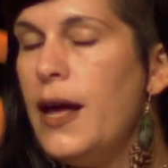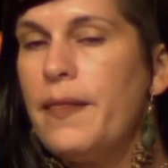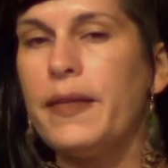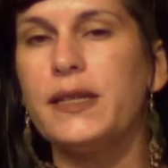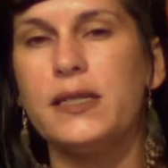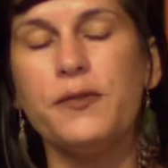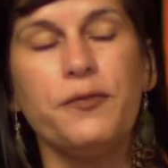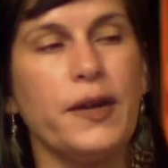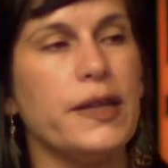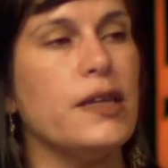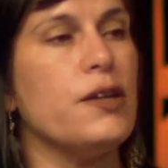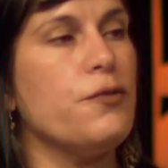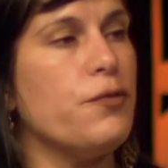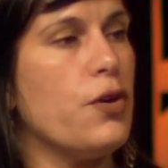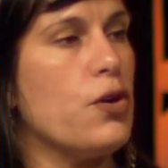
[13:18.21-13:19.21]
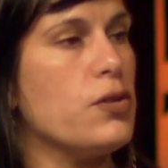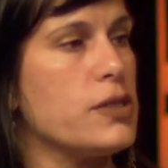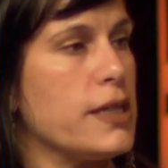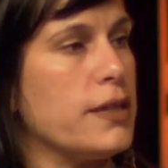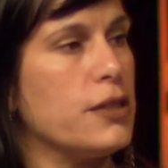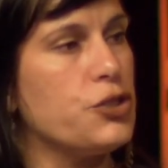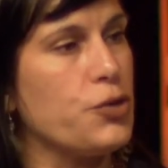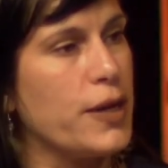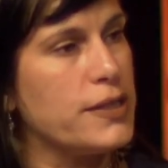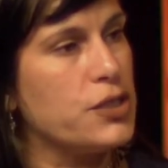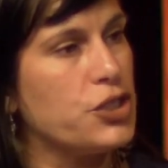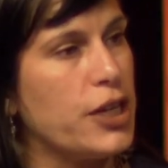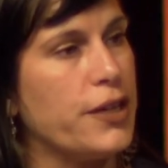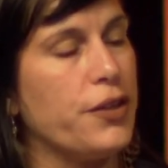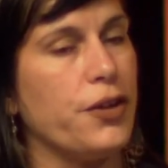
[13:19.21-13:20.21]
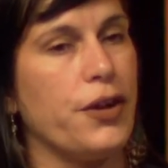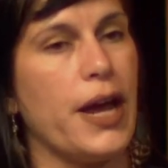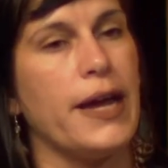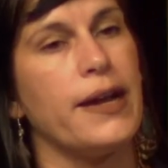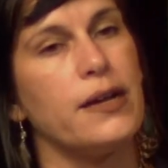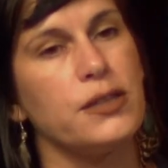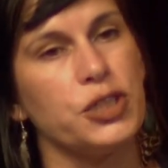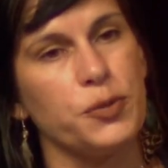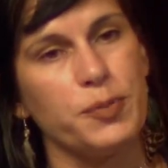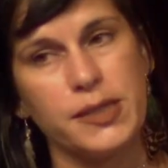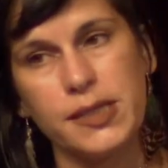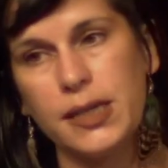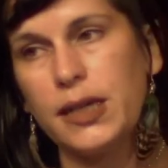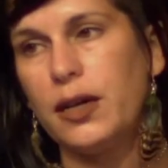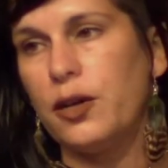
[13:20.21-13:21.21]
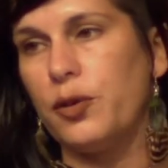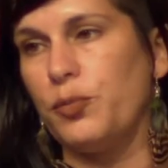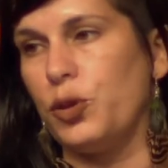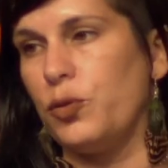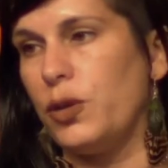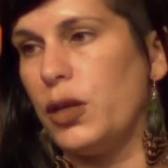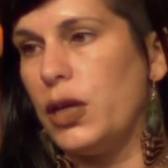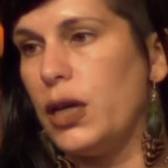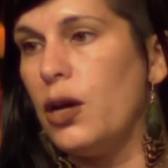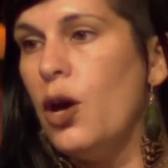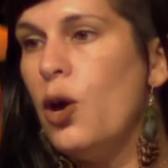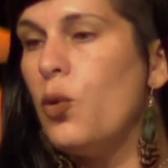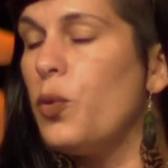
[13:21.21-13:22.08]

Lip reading: that defended folks in the transgender and LGBT community.